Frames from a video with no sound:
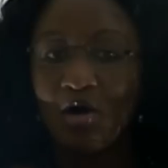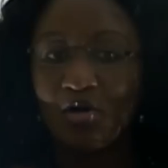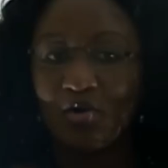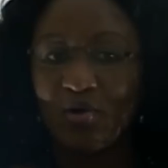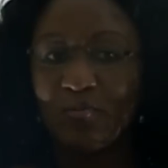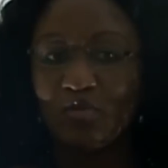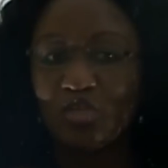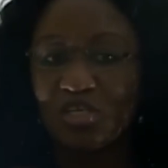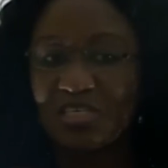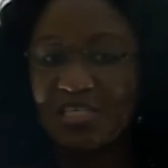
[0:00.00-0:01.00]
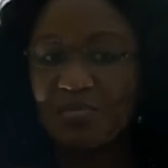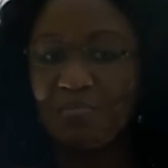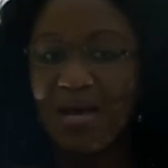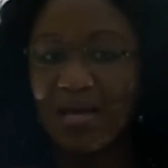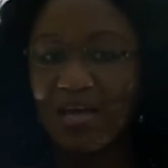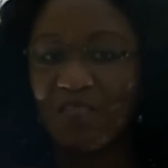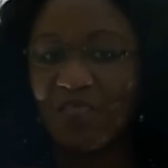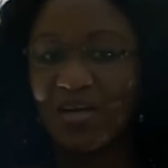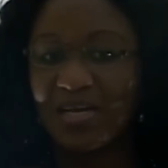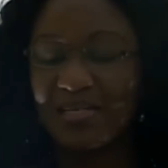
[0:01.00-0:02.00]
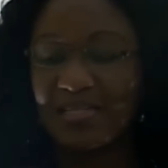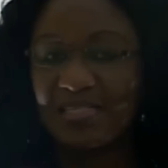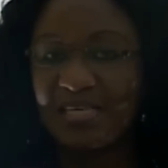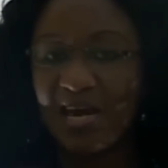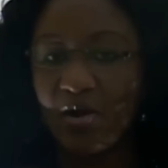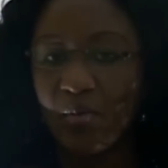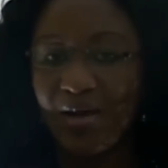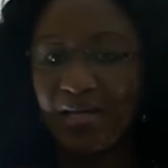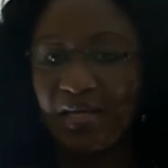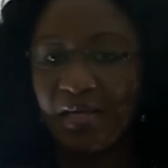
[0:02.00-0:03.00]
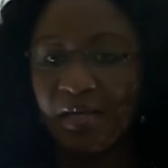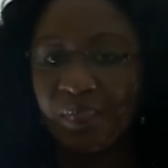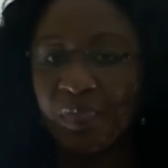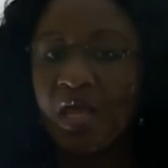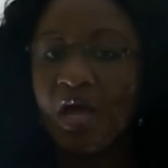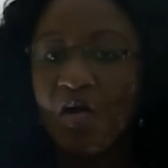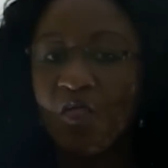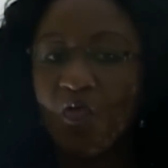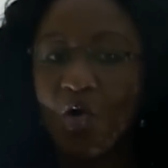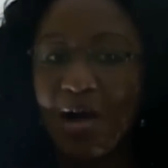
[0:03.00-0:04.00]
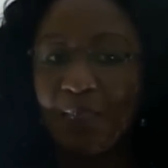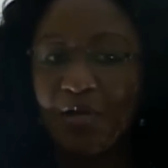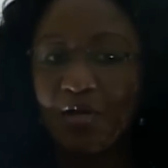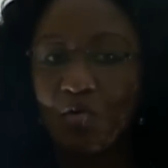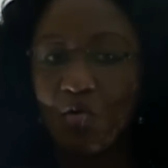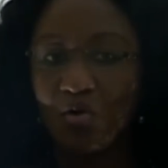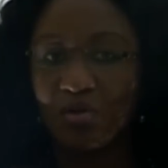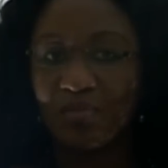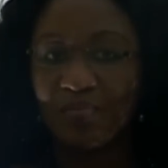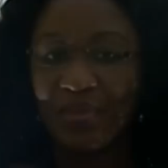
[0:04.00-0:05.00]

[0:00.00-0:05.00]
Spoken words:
Honorable Justice Mange Fanadin Tarawali for Appeal Court,